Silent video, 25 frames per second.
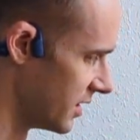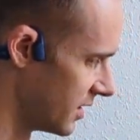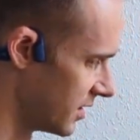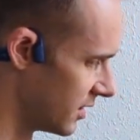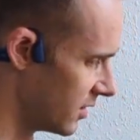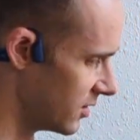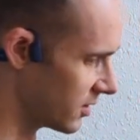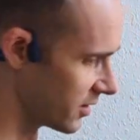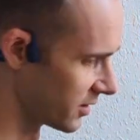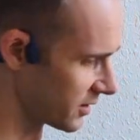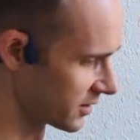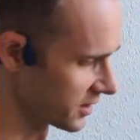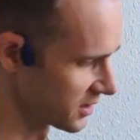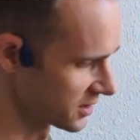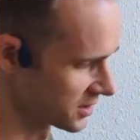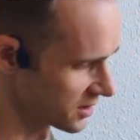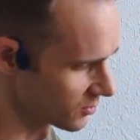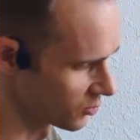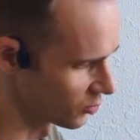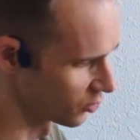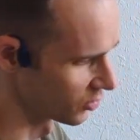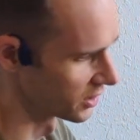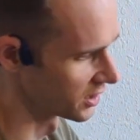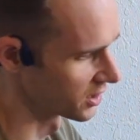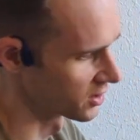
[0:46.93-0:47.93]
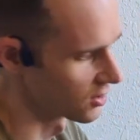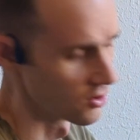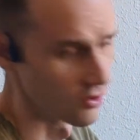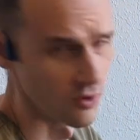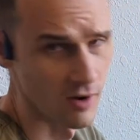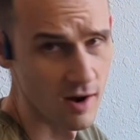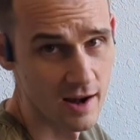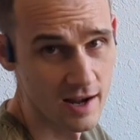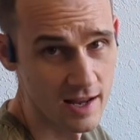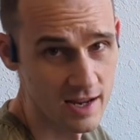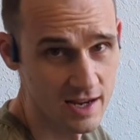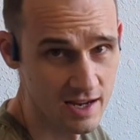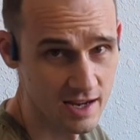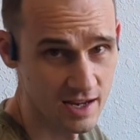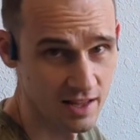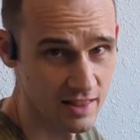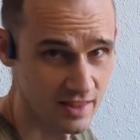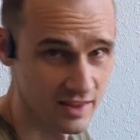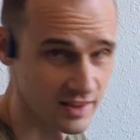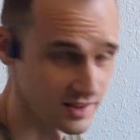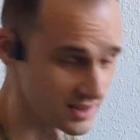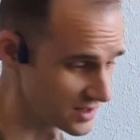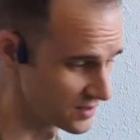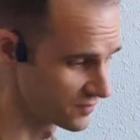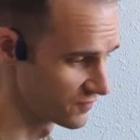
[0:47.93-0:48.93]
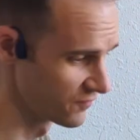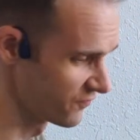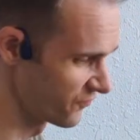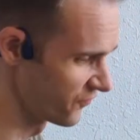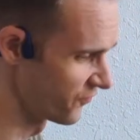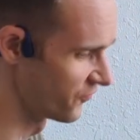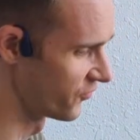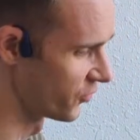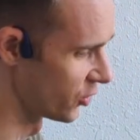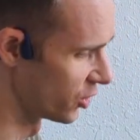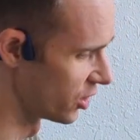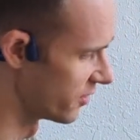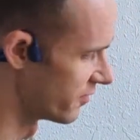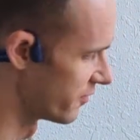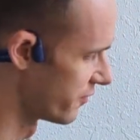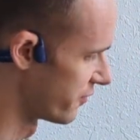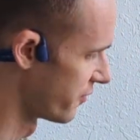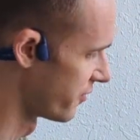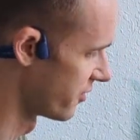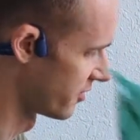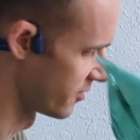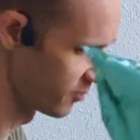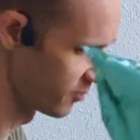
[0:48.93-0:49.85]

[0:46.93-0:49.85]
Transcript: Look, disappointing already. It's full of